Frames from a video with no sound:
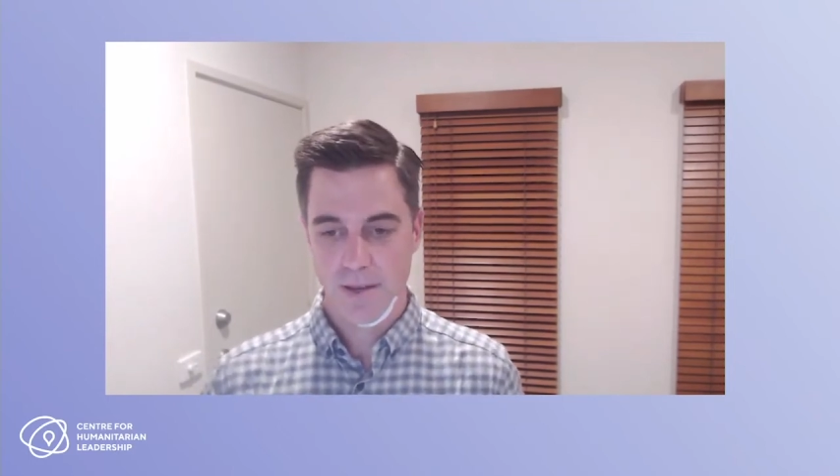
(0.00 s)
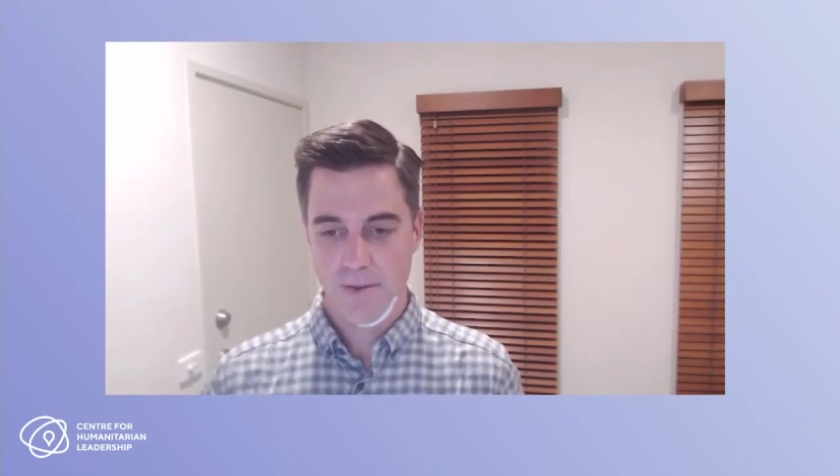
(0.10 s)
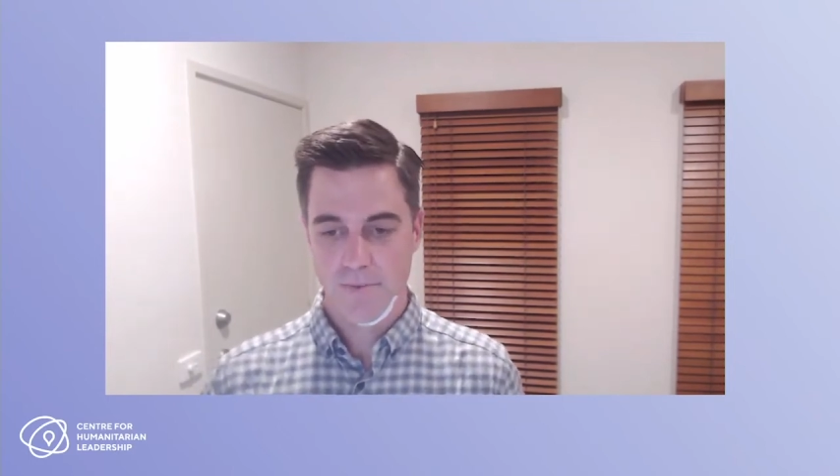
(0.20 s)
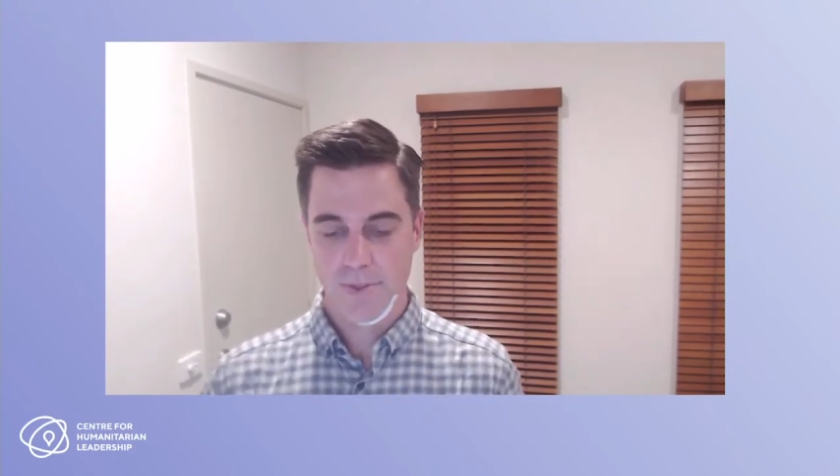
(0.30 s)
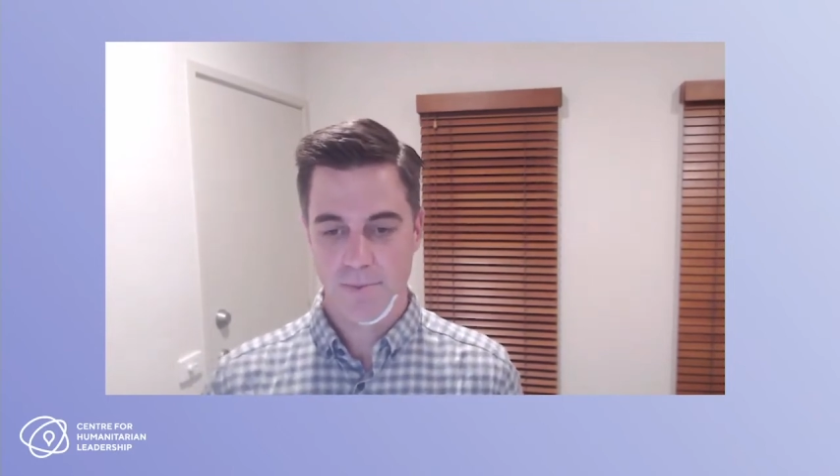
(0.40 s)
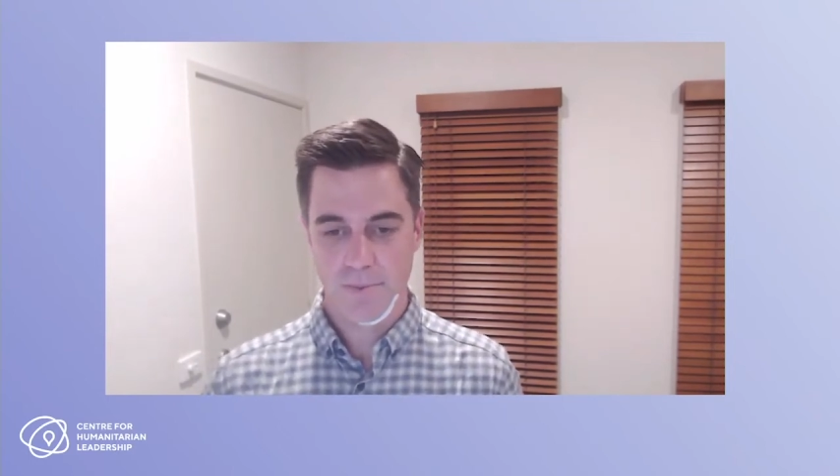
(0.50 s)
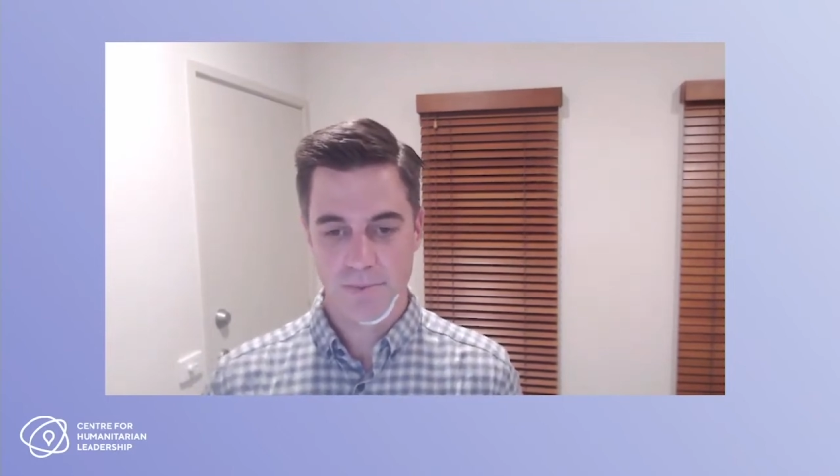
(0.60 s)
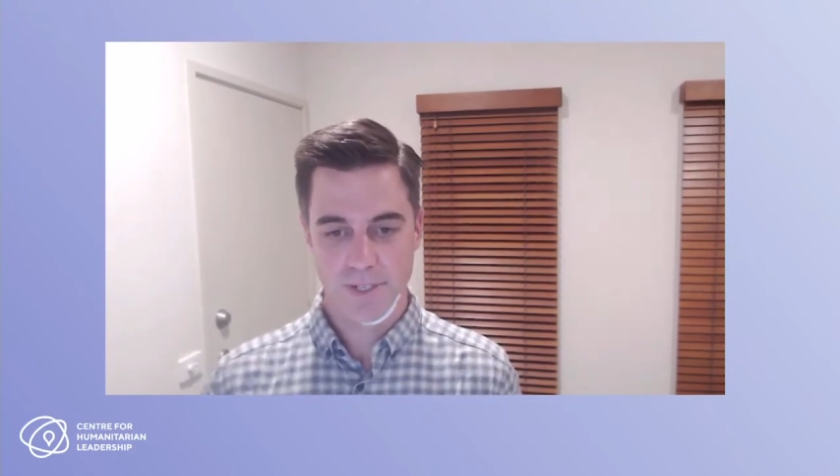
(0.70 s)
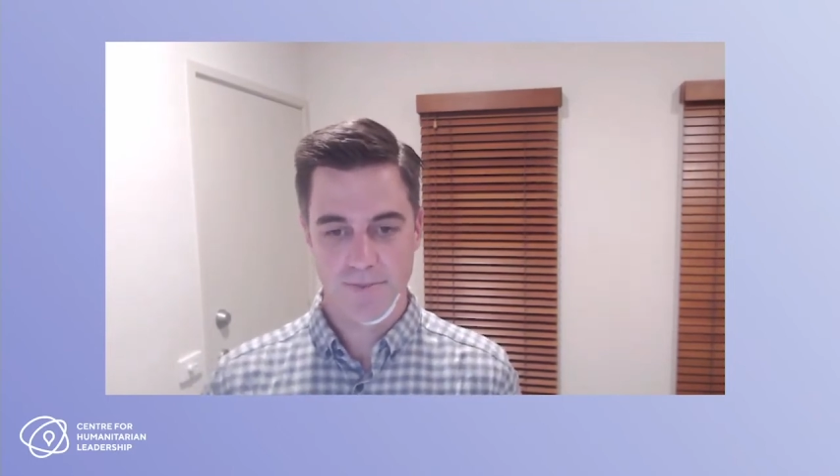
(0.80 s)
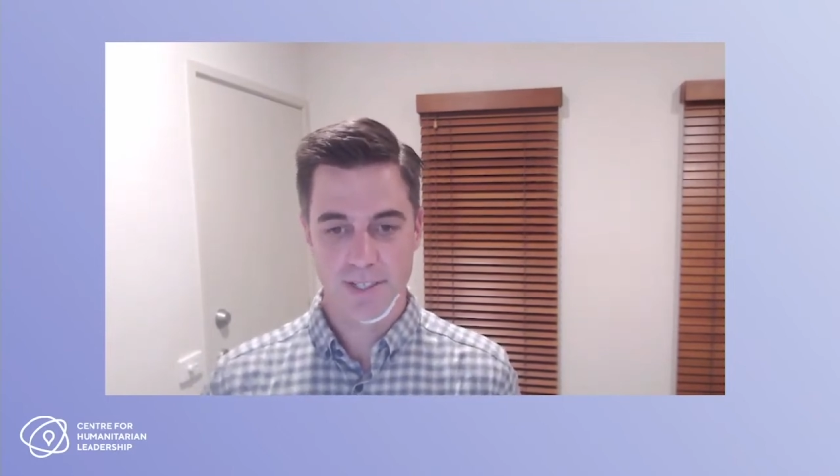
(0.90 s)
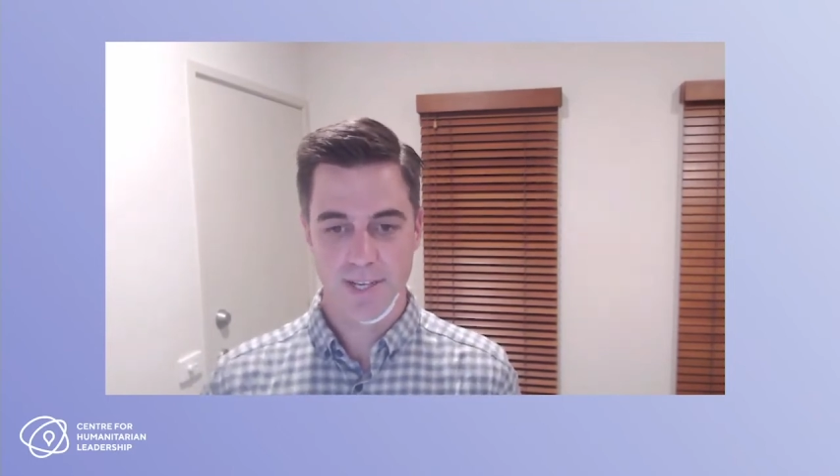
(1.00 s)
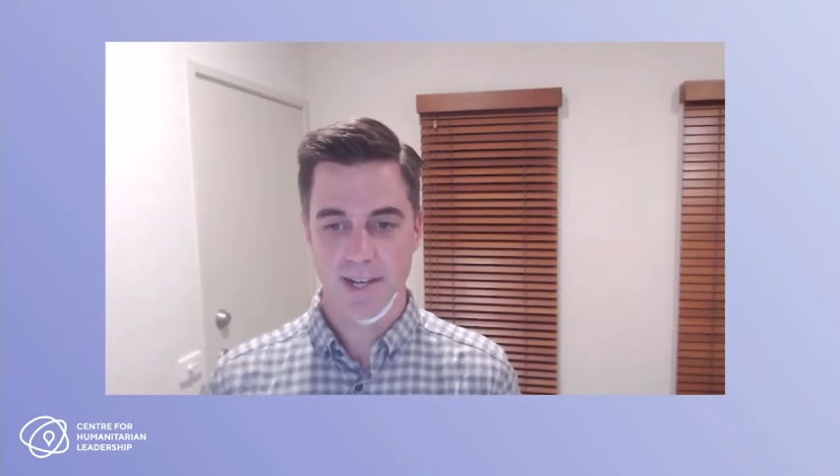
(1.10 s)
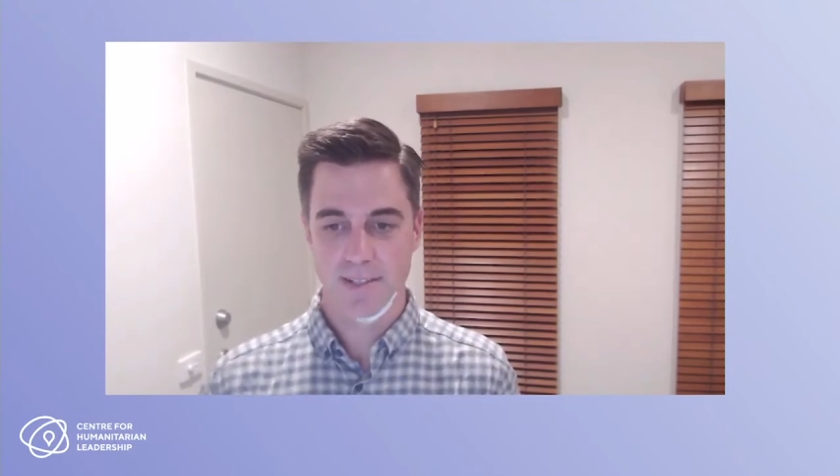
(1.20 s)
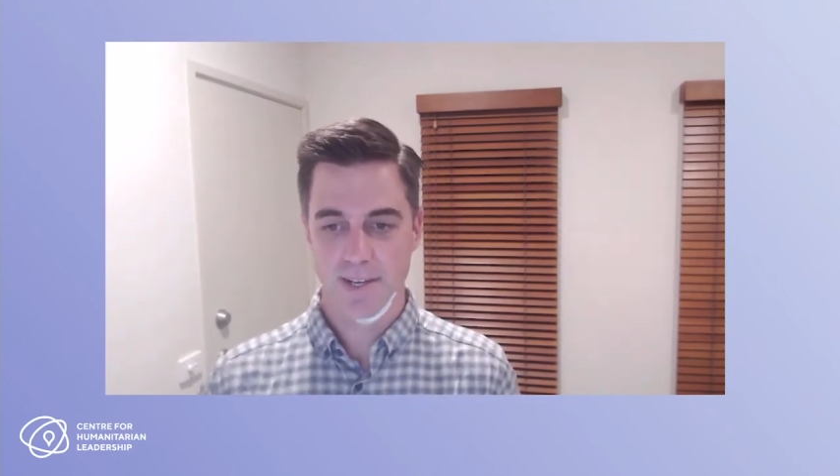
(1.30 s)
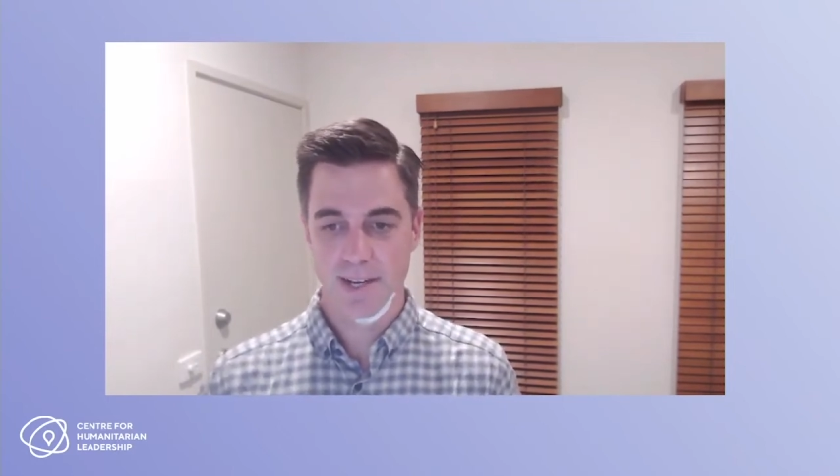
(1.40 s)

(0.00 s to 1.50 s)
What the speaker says: the problems I've just outlined.